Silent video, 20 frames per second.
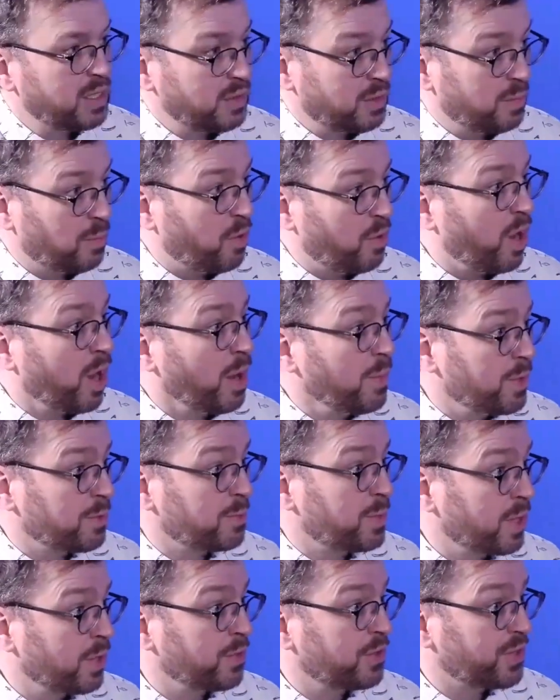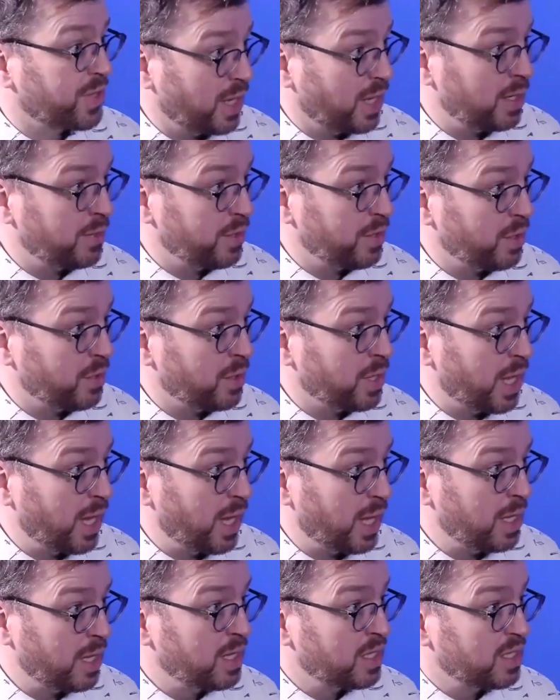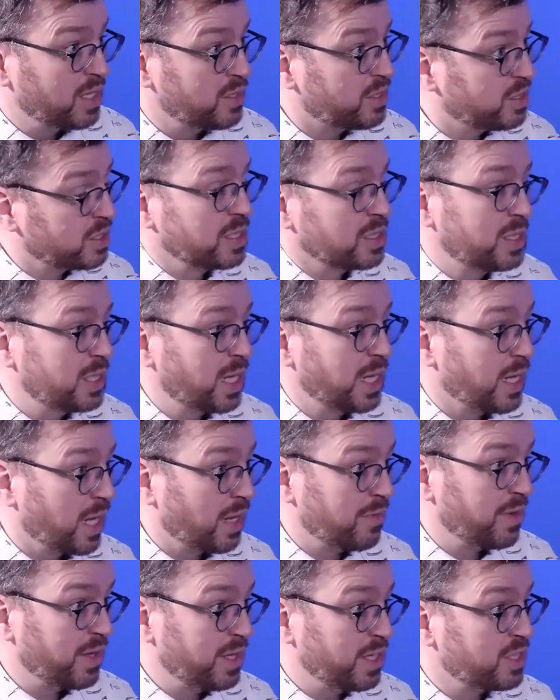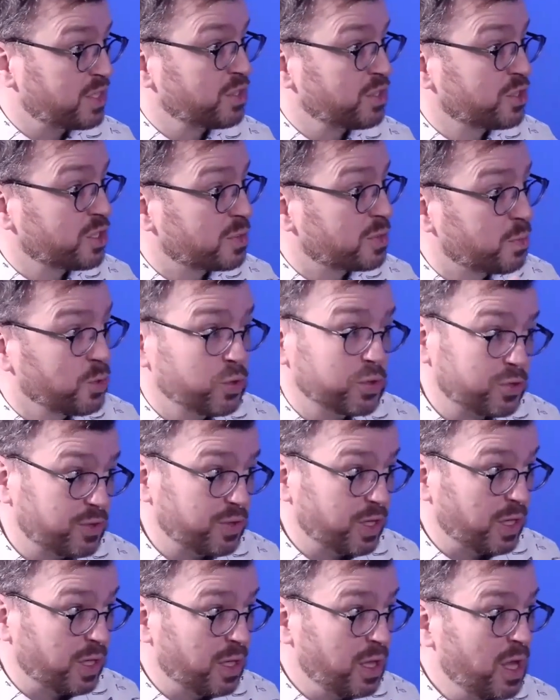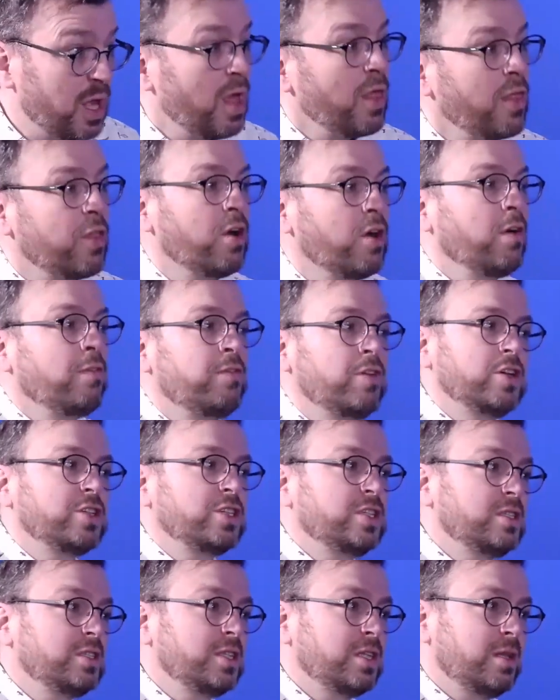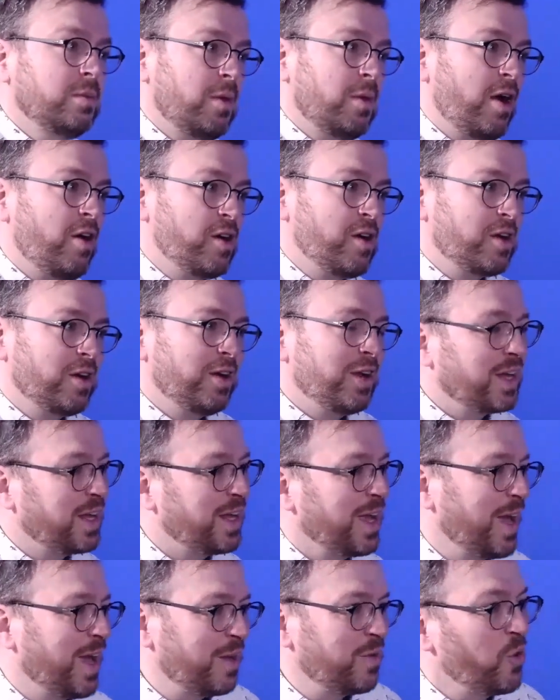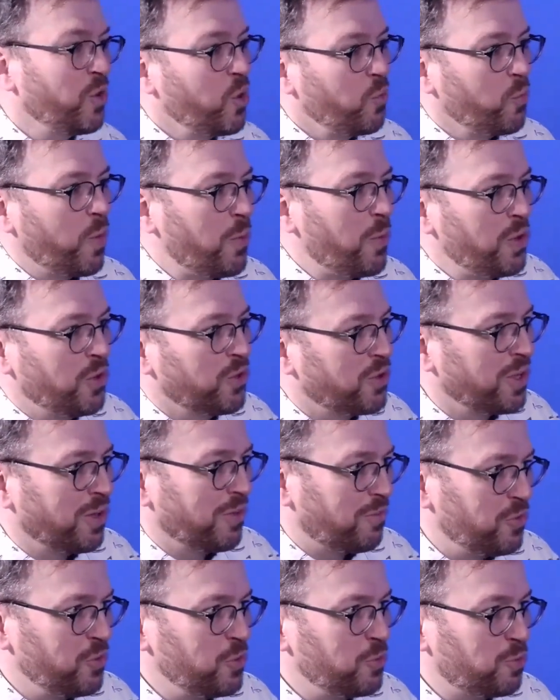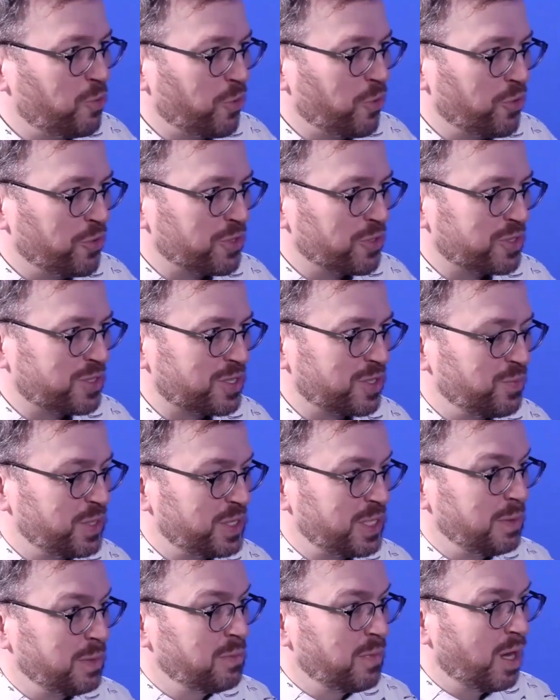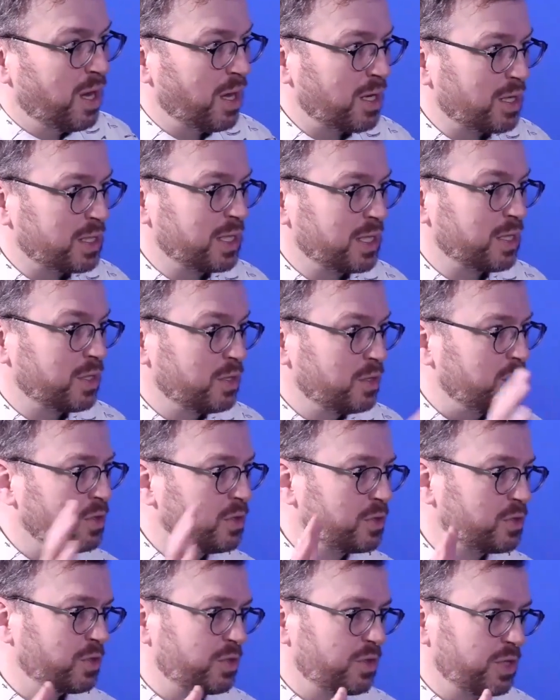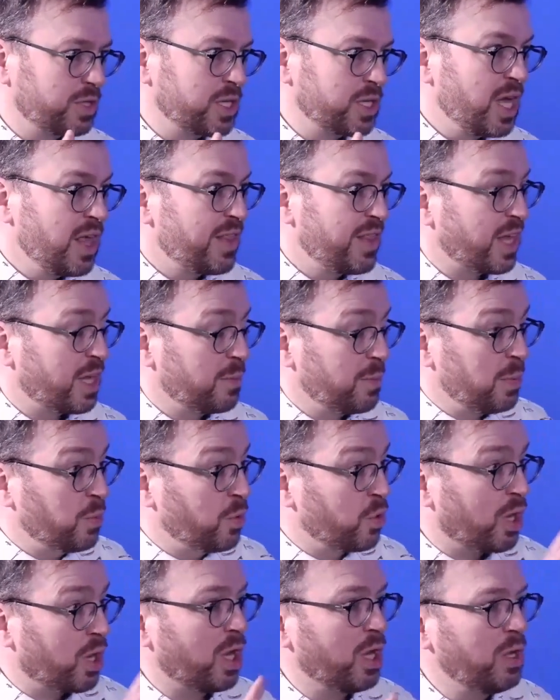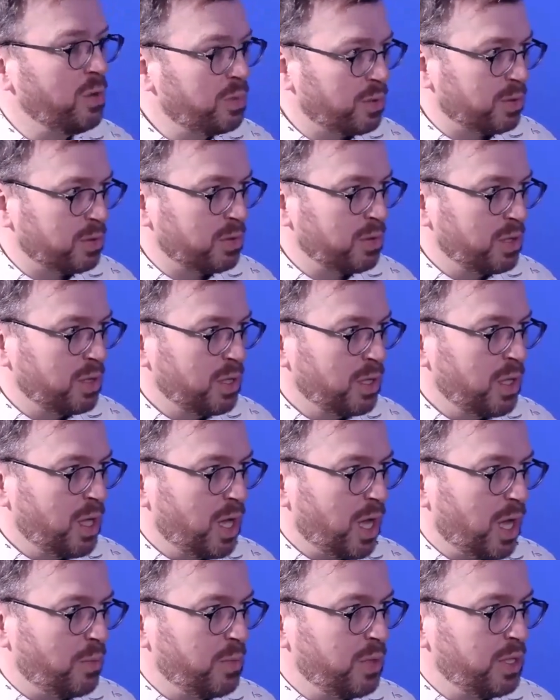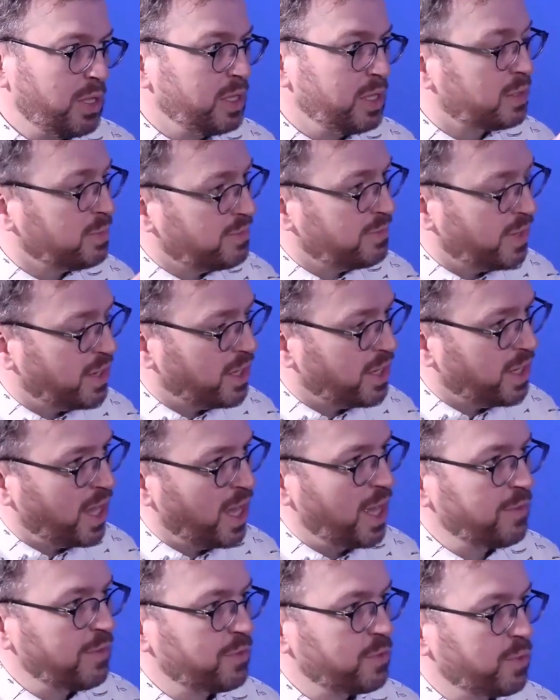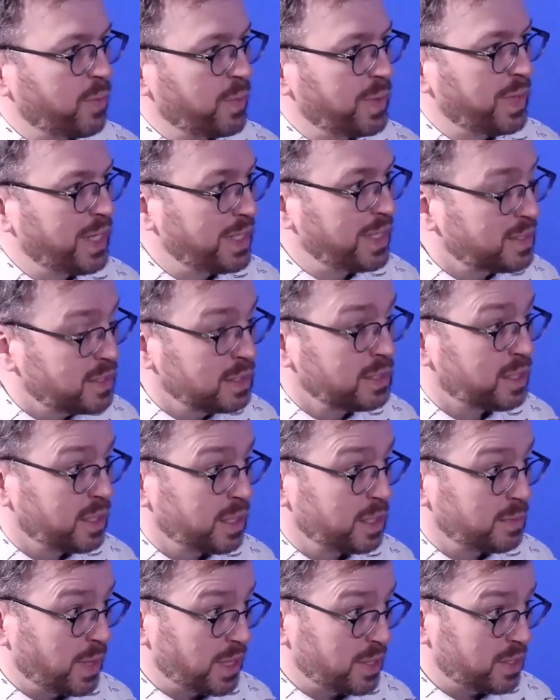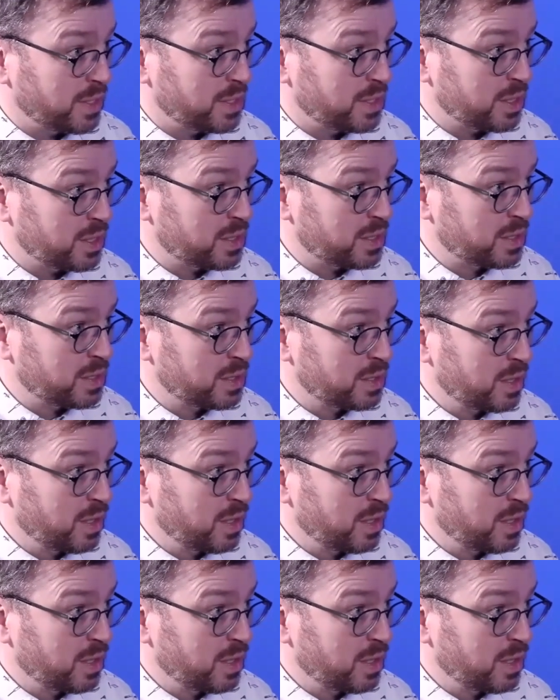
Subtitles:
the Prime that's been on sale in the UK doesn't contain caffeine, it's just a sports drink. There are versions in America, and again, when we're looking at food products and we see marketing and news stories, they can be more global. And we need to be very careful when we listen to these messages.